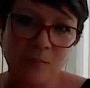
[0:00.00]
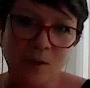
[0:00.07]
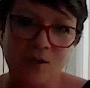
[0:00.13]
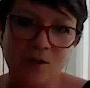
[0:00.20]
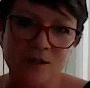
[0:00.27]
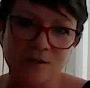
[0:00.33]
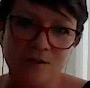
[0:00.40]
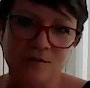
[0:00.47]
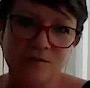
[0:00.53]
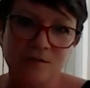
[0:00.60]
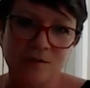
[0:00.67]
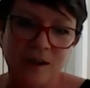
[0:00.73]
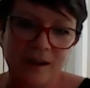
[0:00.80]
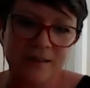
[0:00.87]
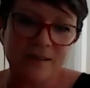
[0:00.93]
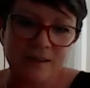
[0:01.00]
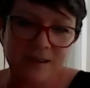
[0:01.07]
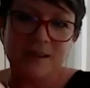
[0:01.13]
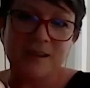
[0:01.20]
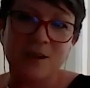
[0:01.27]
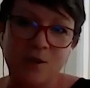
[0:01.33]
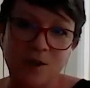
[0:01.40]
part of
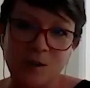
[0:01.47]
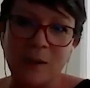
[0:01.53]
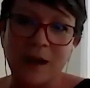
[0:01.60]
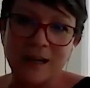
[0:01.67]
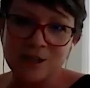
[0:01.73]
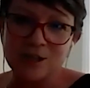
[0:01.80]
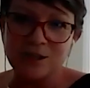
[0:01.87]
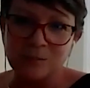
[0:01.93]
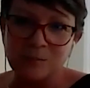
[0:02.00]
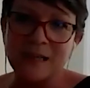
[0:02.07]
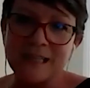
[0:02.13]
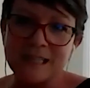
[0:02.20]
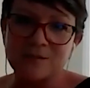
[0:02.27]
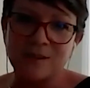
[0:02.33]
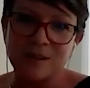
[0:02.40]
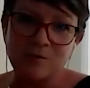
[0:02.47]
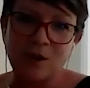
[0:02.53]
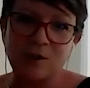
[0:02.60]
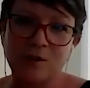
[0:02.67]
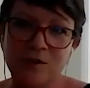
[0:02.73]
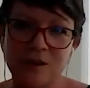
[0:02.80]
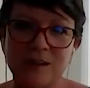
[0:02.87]
the occupational piece of it,
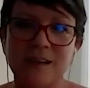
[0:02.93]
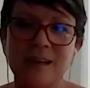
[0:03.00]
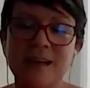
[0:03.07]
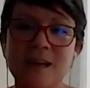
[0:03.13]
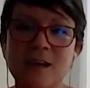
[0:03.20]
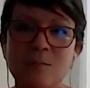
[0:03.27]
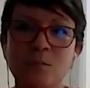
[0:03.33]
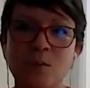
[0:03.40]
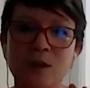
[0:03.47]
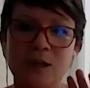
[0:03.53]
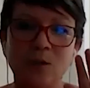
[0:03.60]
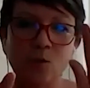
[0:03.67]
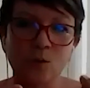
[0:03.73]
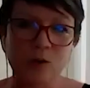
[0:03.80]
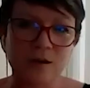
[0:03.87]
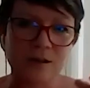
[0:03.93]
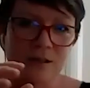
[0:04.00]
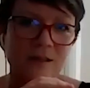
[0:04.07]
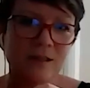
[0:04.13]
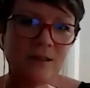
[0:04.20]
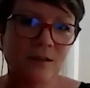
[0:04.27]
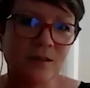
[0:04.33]
rather than putting it all
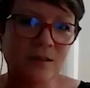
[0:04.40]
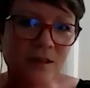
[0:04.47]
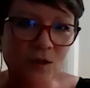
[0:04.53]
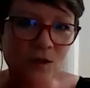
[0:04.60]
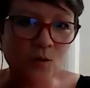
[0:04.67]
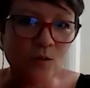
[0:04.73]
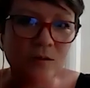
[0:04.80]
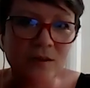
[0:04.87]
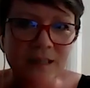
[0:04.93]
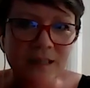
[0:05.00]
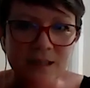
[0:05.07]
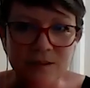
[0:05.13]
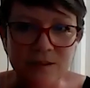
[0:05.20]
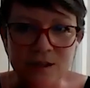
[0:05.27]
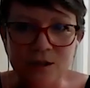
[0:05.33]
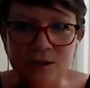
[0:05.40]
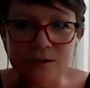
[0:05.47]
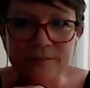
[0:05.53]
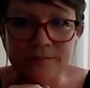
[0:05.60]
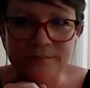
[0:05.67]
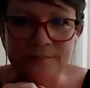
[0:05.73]
at the door of the individual.